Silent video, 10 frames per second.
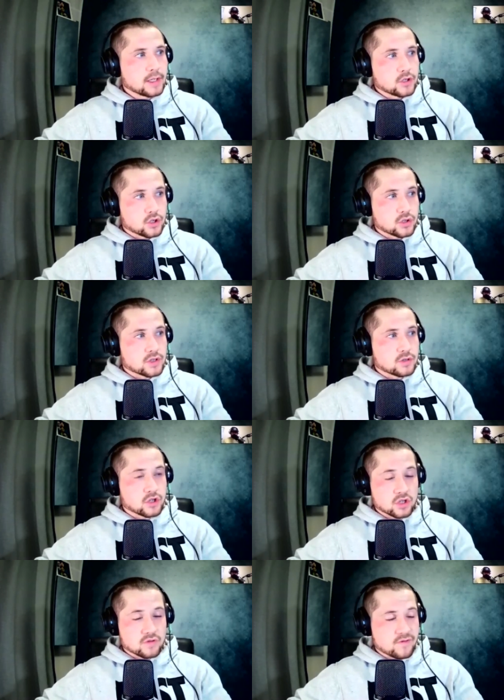
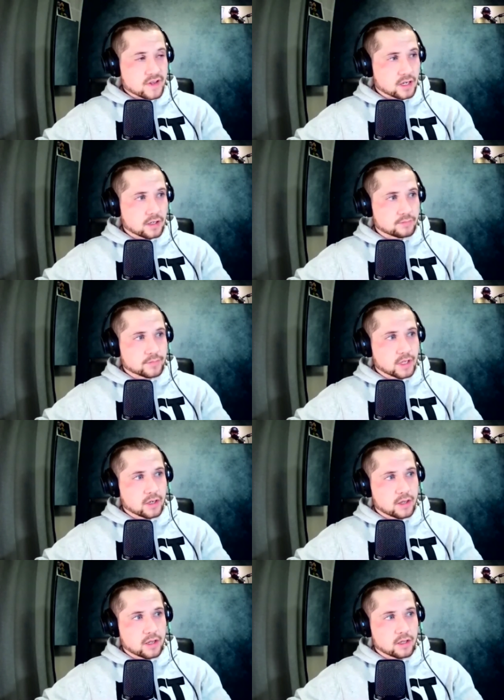She's physical, and
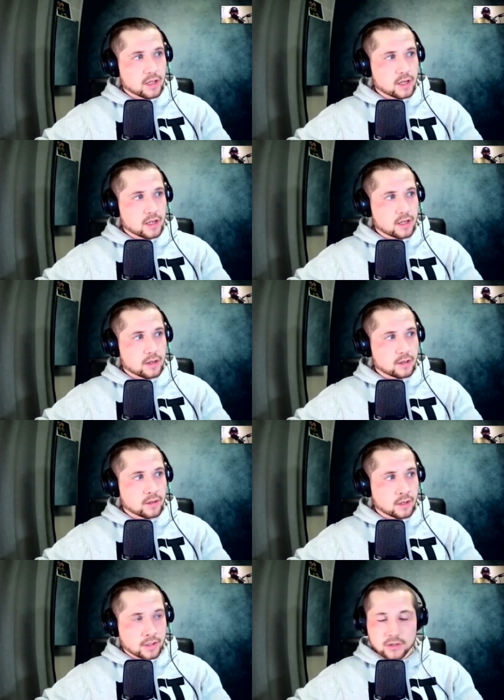I think that
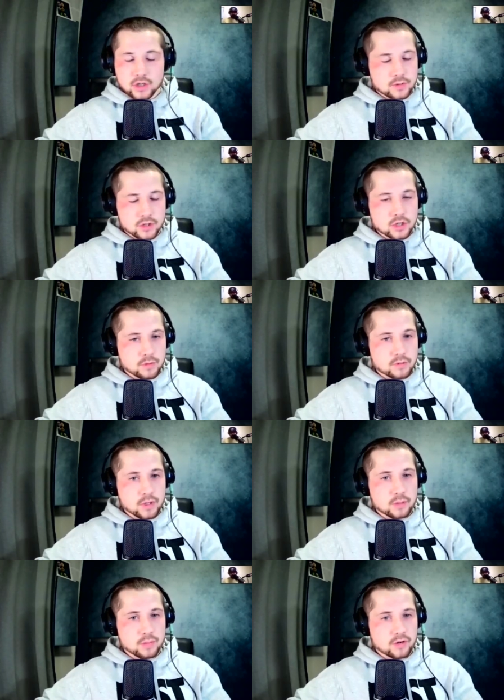she's my
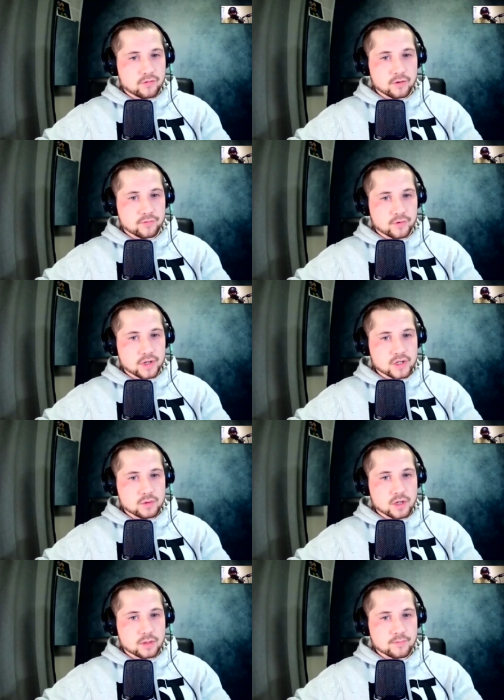big pick for this week.